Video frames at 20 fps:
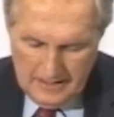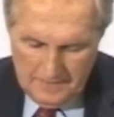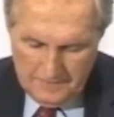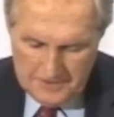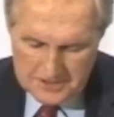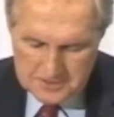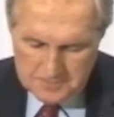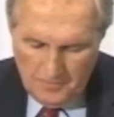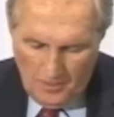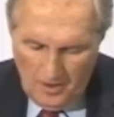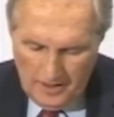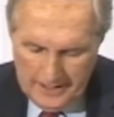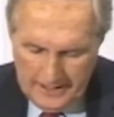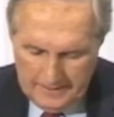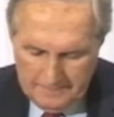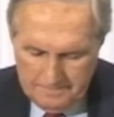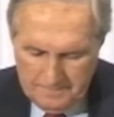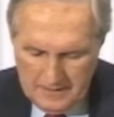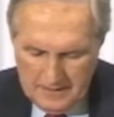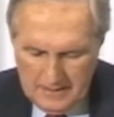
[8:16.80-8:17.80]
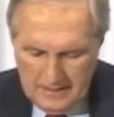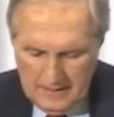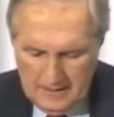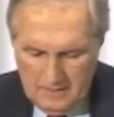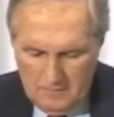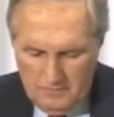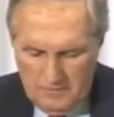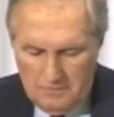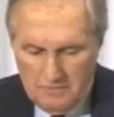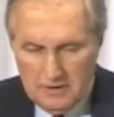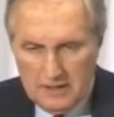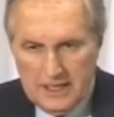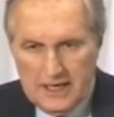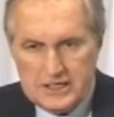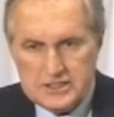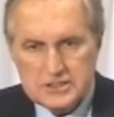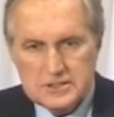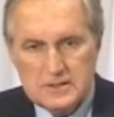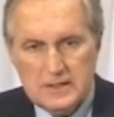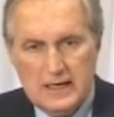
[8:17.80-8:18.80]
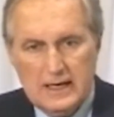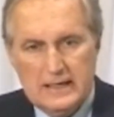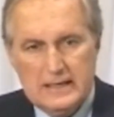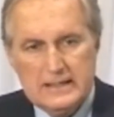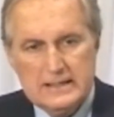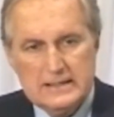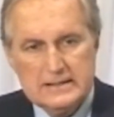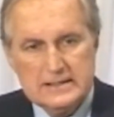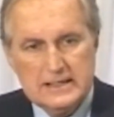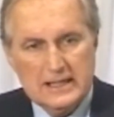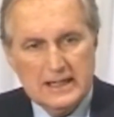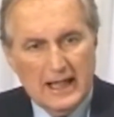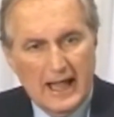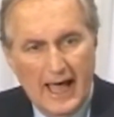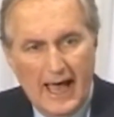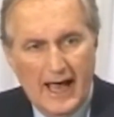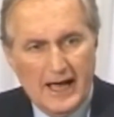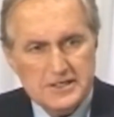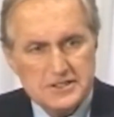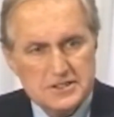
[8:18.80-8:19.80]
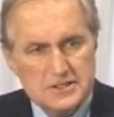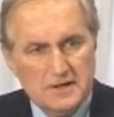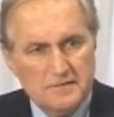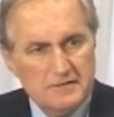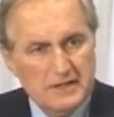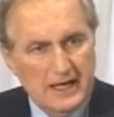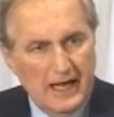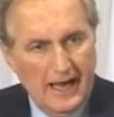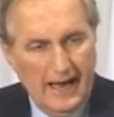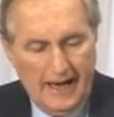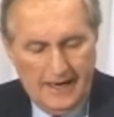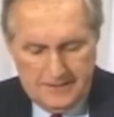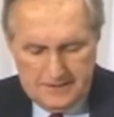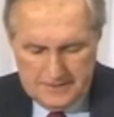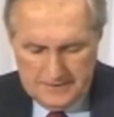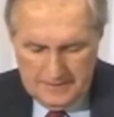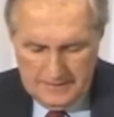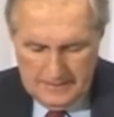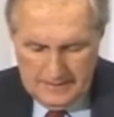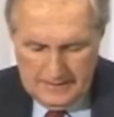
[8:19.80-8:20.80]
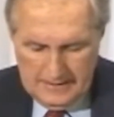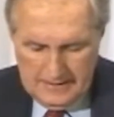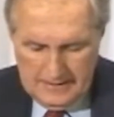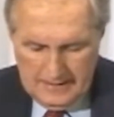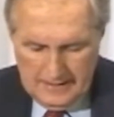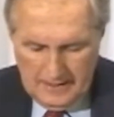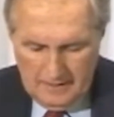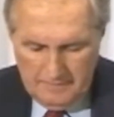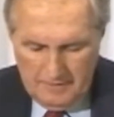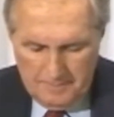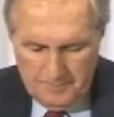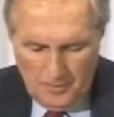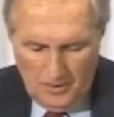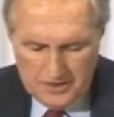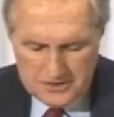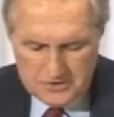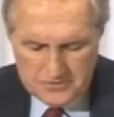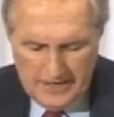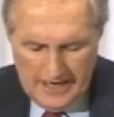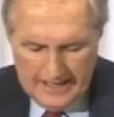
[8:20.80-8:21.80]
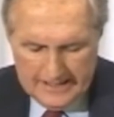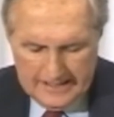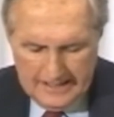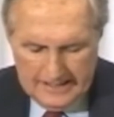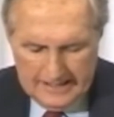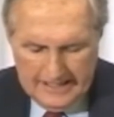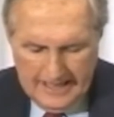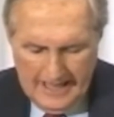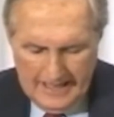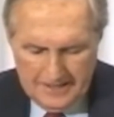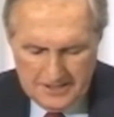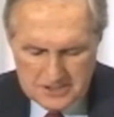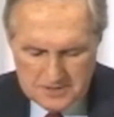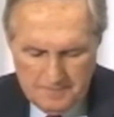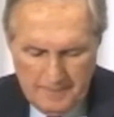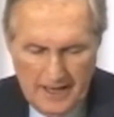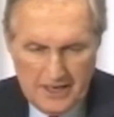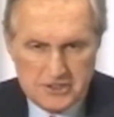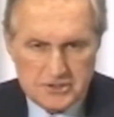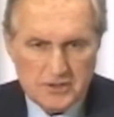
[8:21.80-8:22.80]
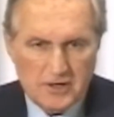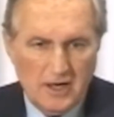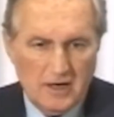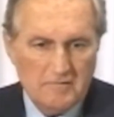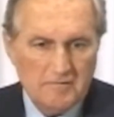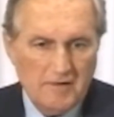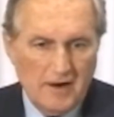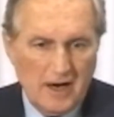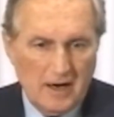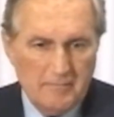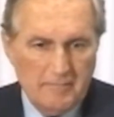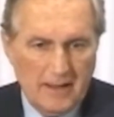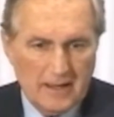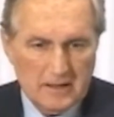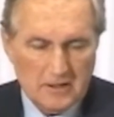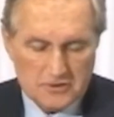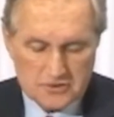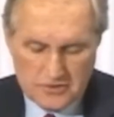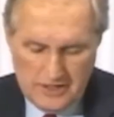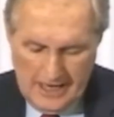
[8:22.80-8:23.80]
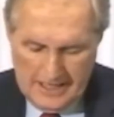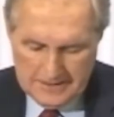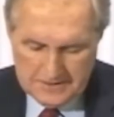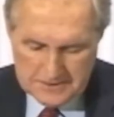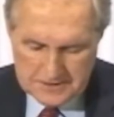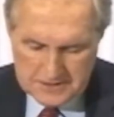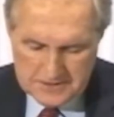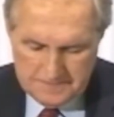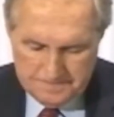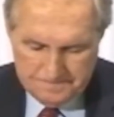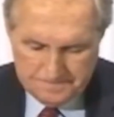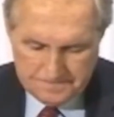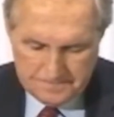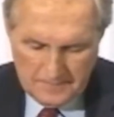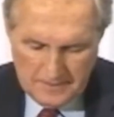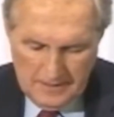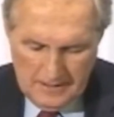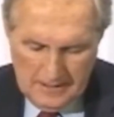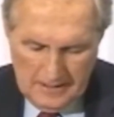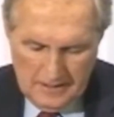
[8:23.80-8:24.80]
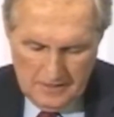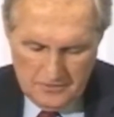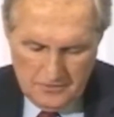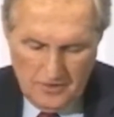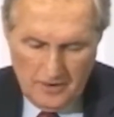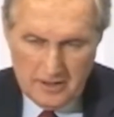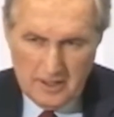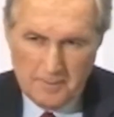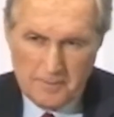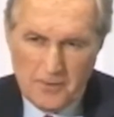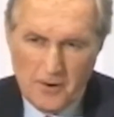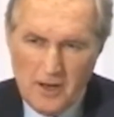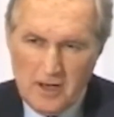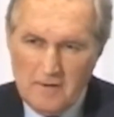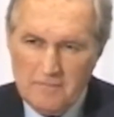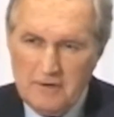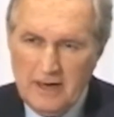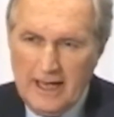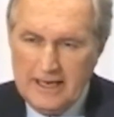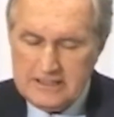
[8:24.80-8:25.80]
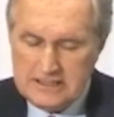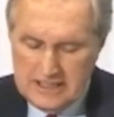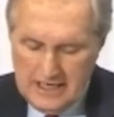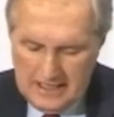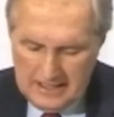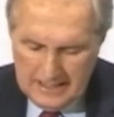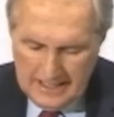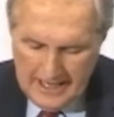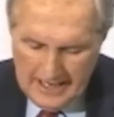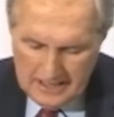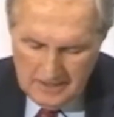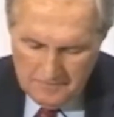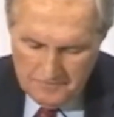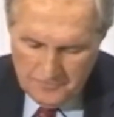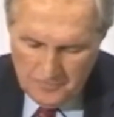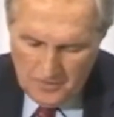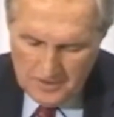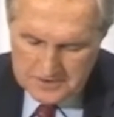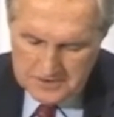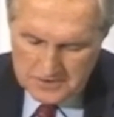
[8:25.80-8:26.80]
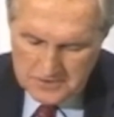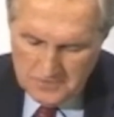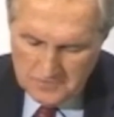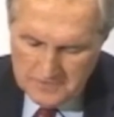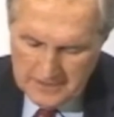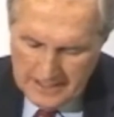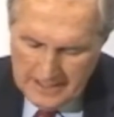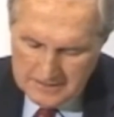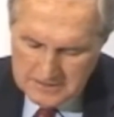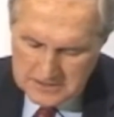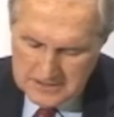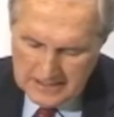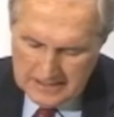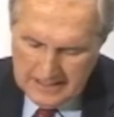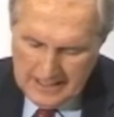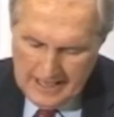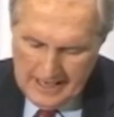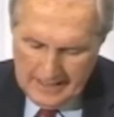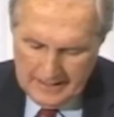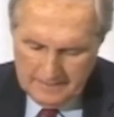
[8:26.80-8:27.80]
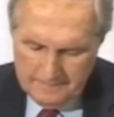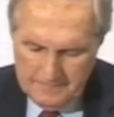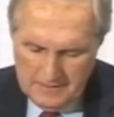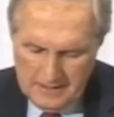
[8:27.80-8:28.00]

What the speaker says: This morning, we released the last of the 8, a report tracking Canada's major environmental trends during the period of 1994 to 2009.